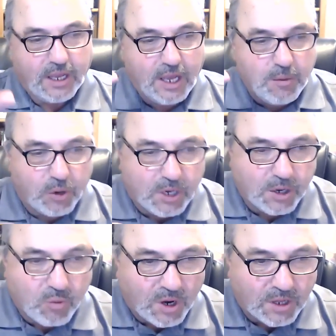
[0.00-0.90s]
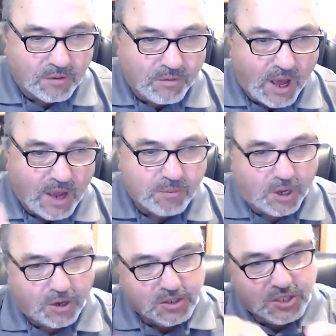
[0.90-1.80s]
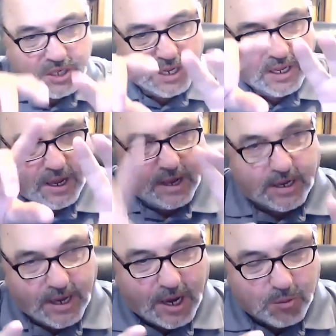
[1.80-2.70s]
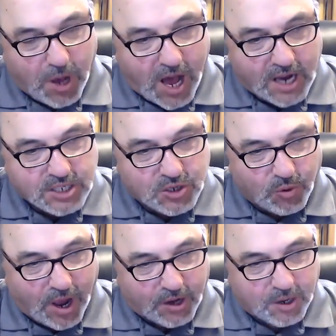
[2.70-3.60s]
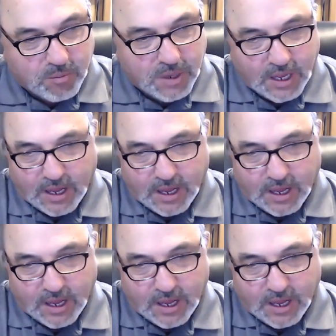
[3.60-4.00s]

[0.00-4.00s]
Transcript: He put it in one of the flight modes, and it had a box around him,